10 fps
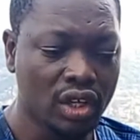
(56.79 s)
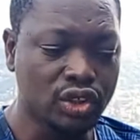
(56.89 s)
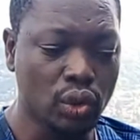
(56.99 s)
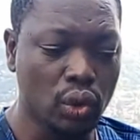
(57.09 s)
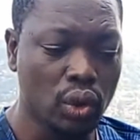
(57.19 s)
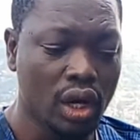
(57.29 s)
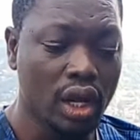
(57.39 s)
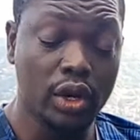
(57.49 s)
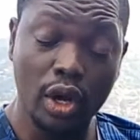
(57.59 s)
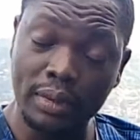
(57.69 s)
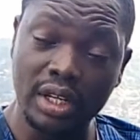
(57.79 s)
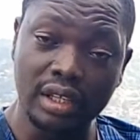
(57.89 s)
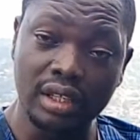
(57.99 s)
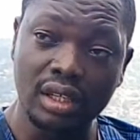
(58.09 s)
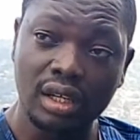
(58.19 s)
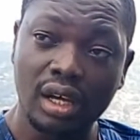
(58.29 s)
So normally,